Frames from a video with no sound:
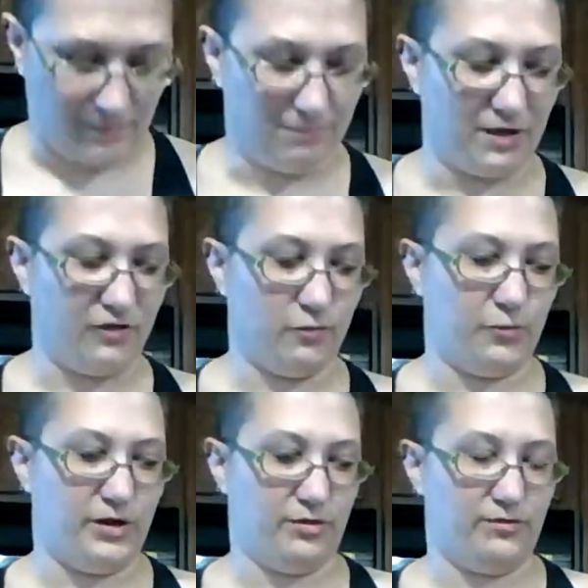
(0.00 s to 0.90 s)
Mixed
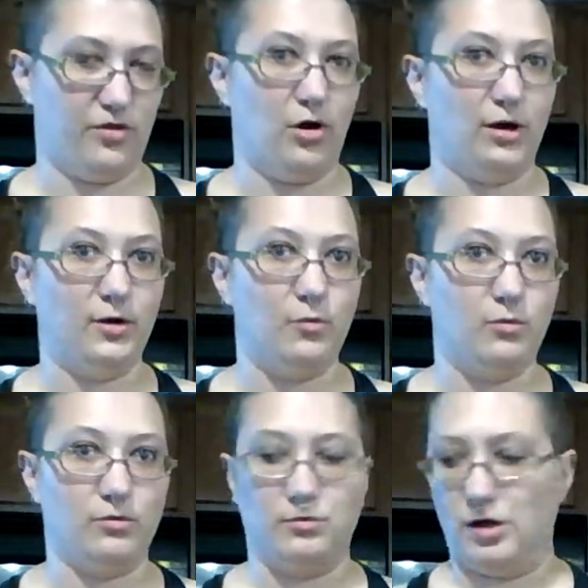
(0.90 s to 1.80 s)
with
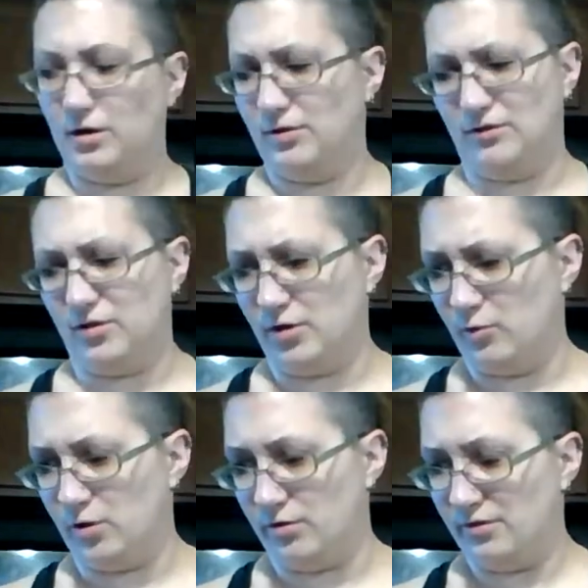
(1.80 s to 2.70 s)
not tonic
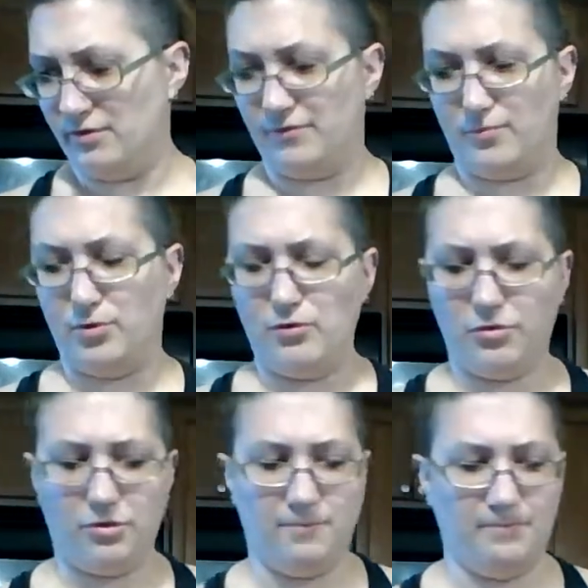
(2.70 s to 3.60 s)
water, the
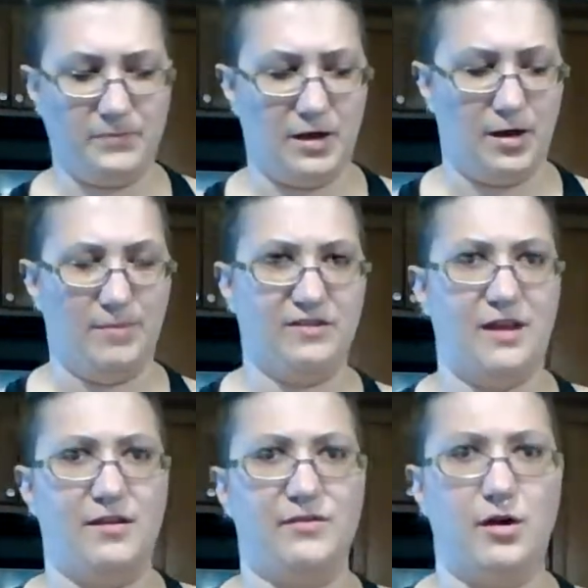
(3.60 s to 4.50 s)
vermouth. It
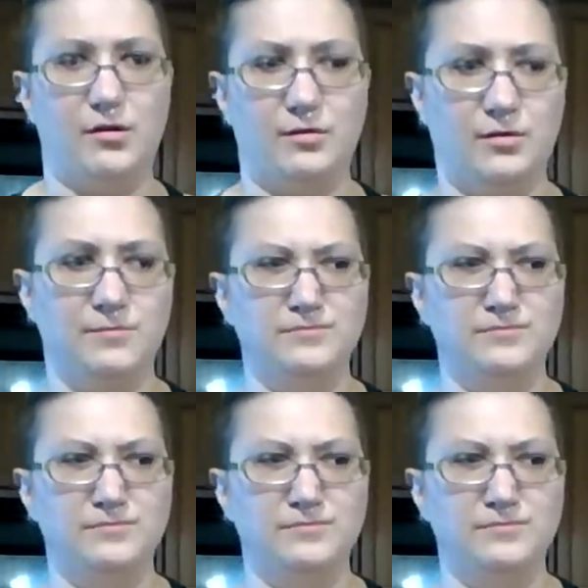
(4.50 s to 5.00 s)
takes on